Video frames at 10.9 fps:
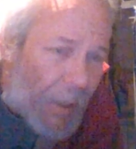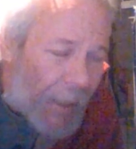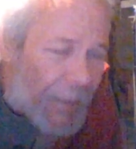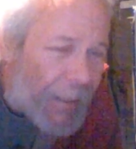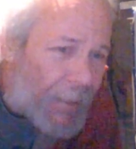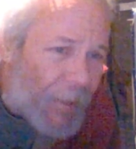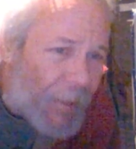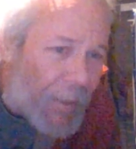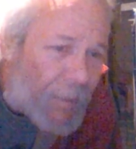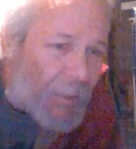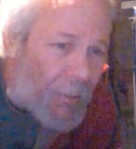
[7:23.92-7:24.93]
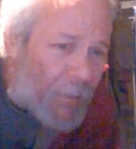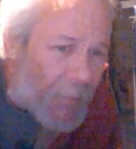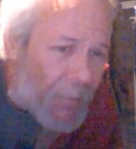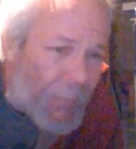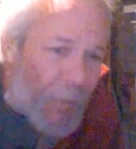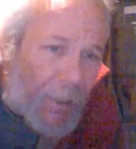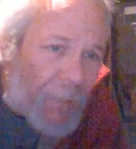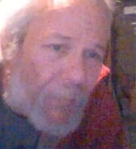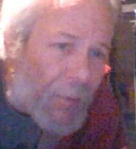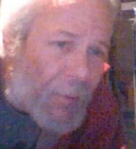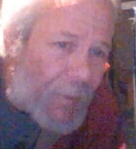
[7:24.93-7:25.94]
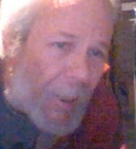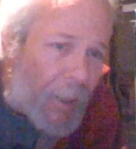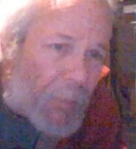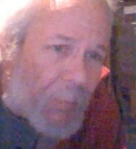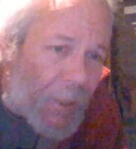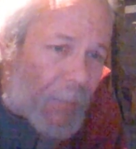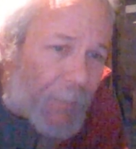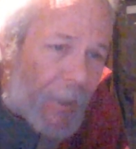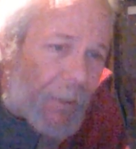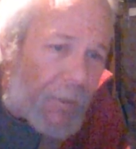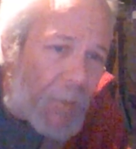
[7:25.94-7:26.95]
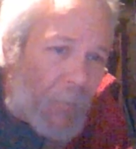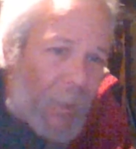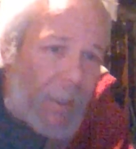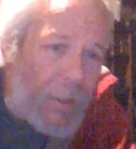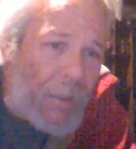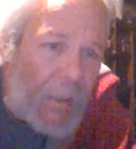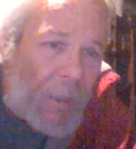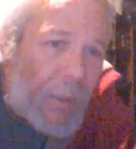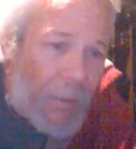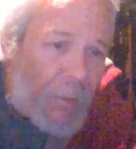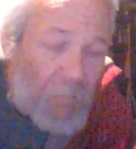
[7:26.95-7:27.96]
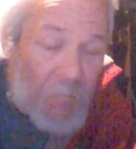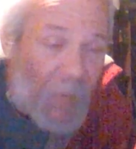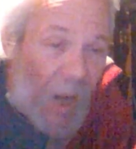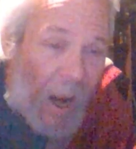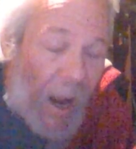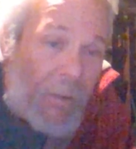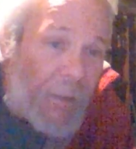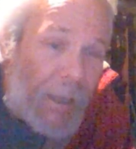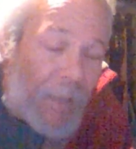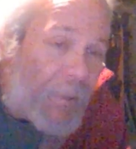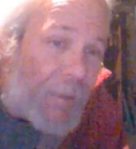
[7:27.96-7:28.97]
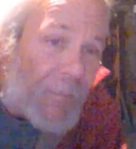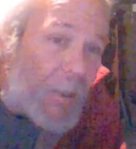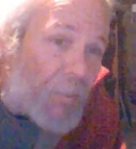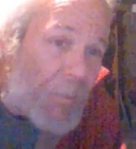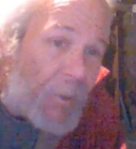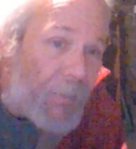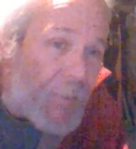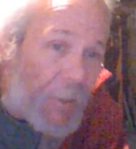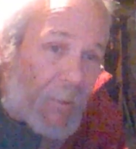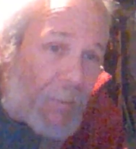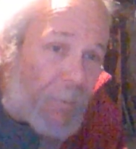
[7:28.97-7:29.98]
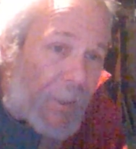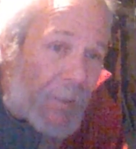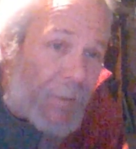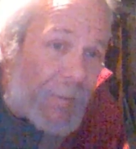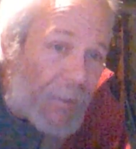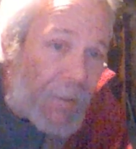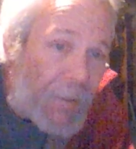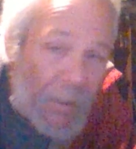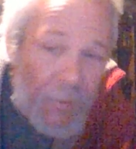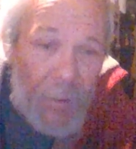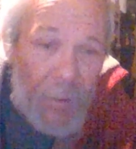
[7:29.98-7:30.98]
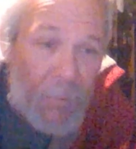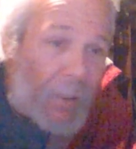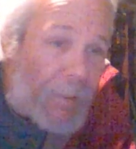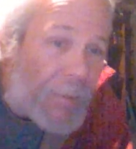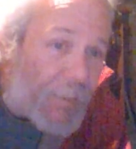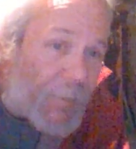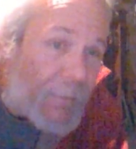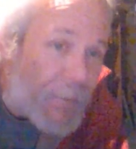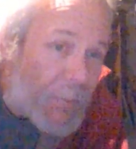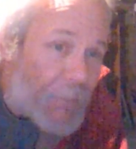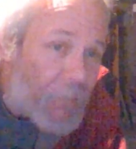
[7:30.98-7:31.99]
I can't say I saw it the fucking first time, but I'm telling you what, I don't have anything to prove to you because in the next few months,